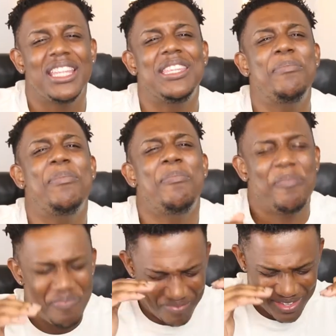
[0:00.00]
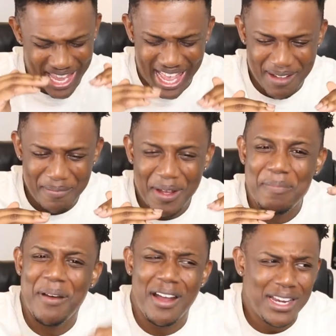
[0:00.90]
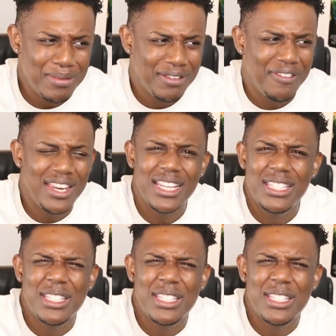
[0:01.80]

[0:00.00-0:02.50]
The Apocalypse, Phoenix,